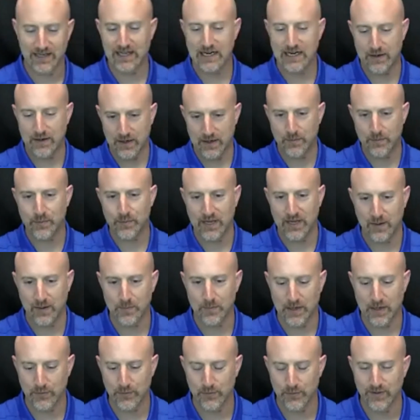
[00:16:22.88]

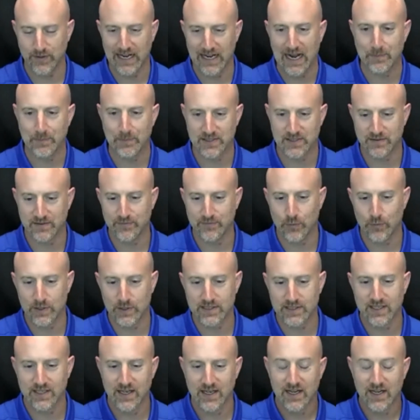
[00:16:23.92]
I'll do the opposite
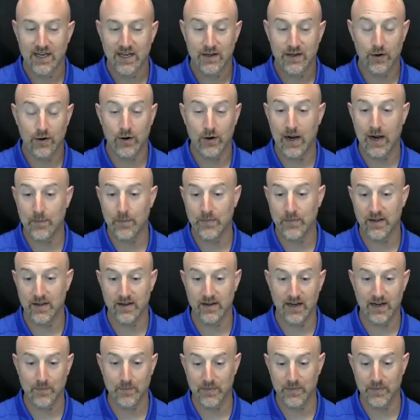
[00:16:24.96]
voice. I'm
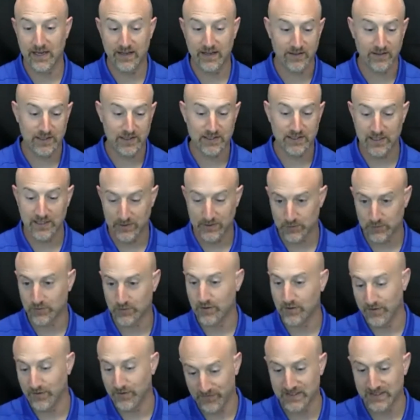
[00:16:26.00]
the English teacher
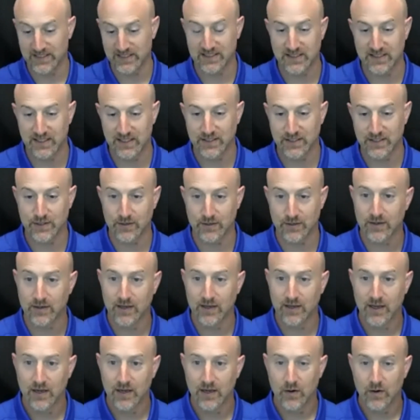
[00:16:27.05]
or the physics teacher,
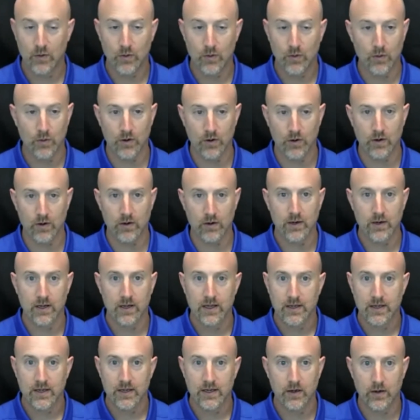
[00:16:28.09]
or,
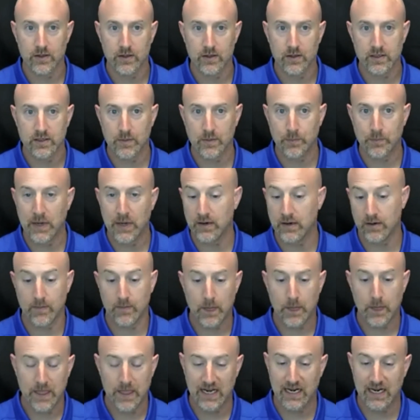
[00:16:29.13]
a parent.
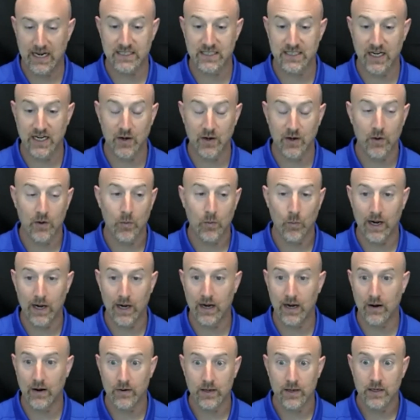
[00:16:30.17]
And I say,
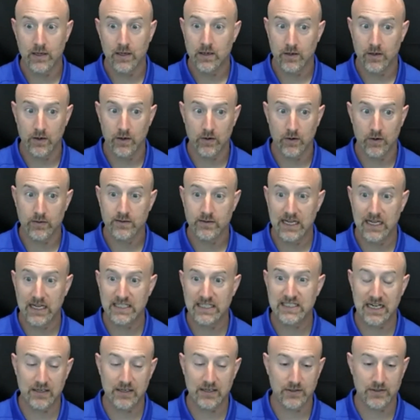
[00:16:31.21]
wow, that
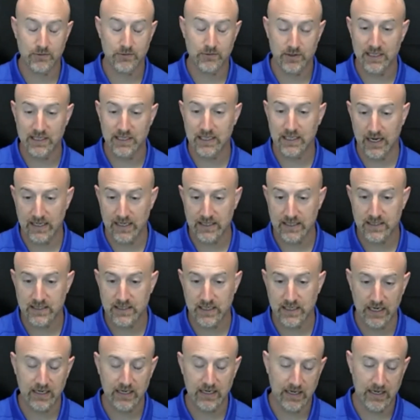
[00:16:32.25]
sounds really nice.
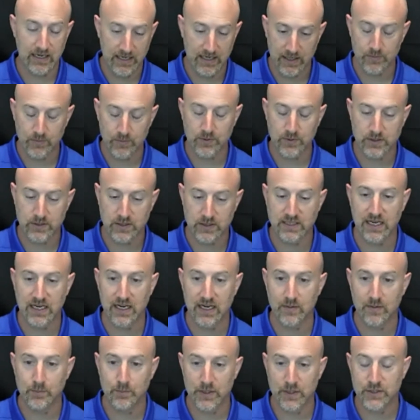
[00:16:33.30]
And I hear what you're
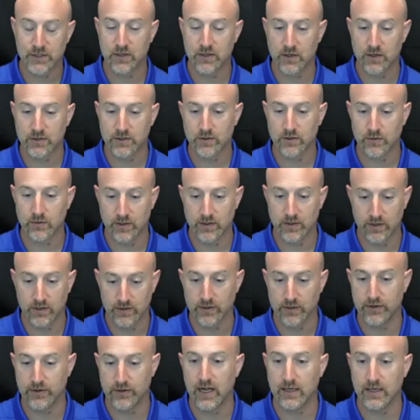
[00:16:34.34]
saying, but you're also,
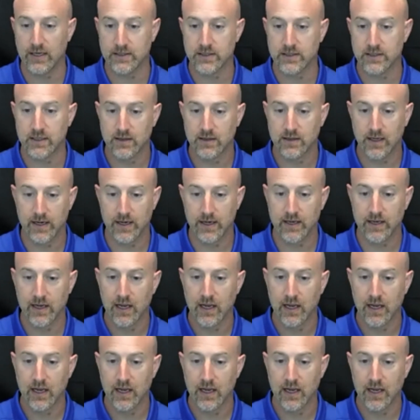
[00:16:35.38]
you're nuts. Like,